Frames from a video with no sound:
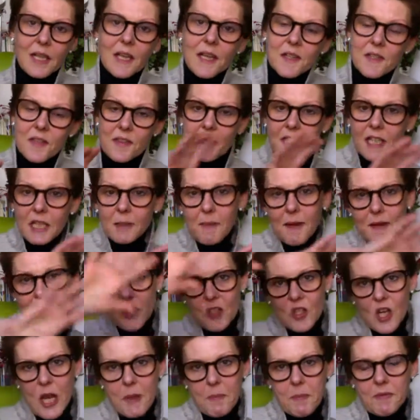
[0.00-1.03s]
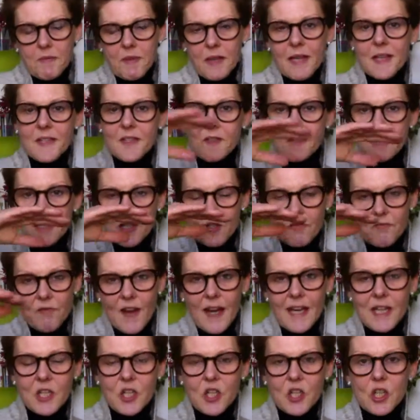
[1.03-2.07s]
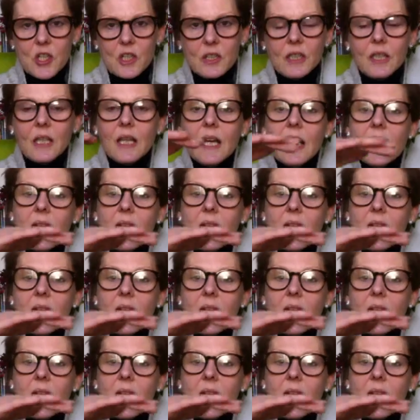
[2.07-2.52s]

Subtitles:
So think about the shape of it. Is there enough tension?